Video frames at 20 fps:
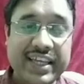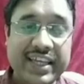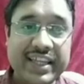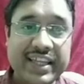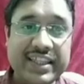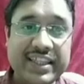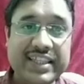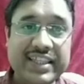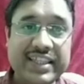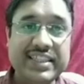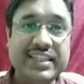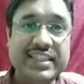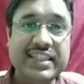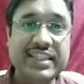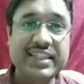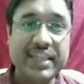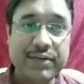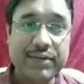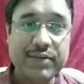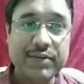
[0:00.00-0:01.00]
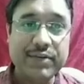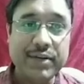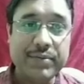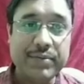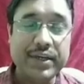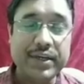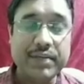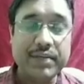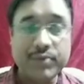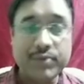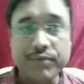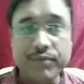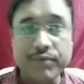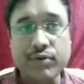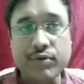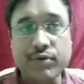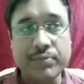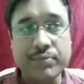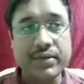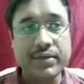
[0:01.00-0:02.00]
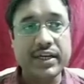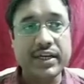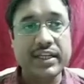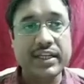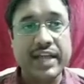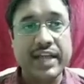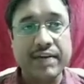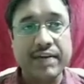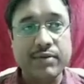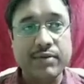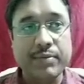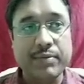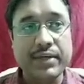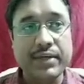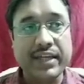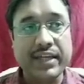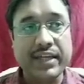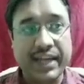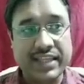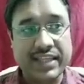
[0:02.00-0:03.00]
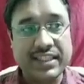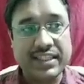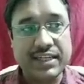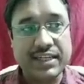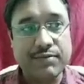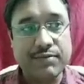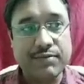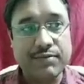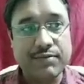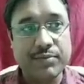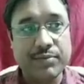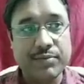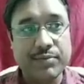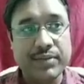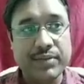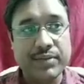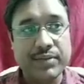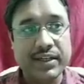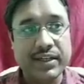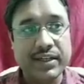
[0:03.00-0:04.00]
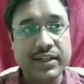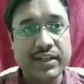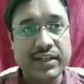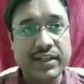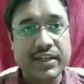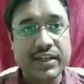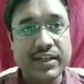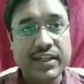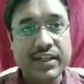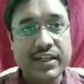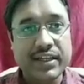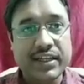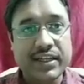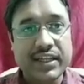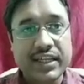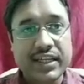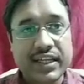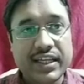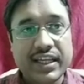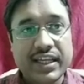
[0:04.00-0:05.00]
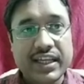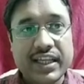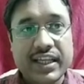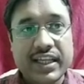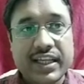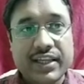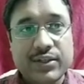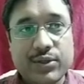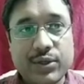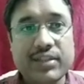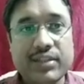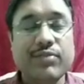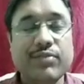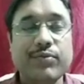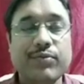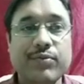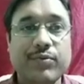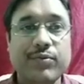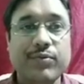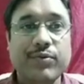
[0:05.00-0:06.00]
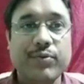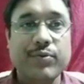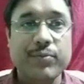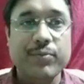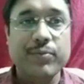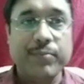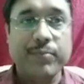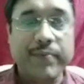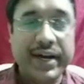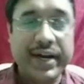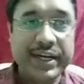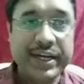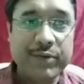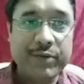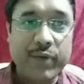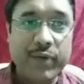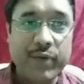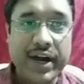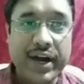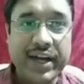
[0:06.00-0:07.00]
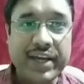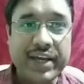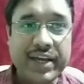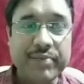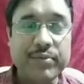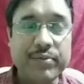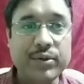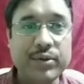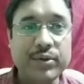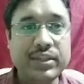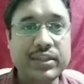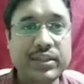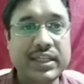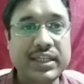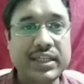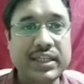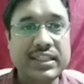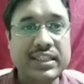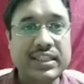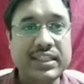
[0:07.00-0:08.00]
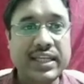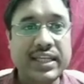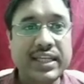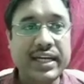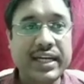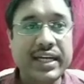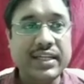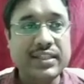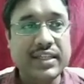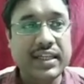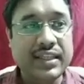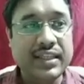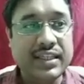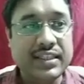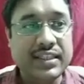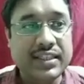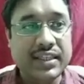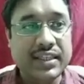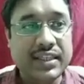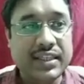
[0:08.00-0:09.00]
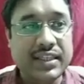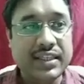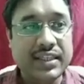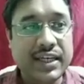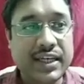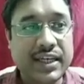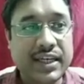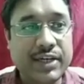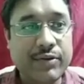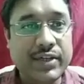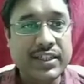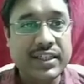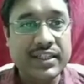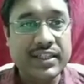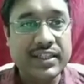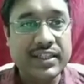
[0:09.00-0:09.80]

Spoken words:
this 3 will be removed from here, that will be cancelled from here. So by dividing both the sides in this equation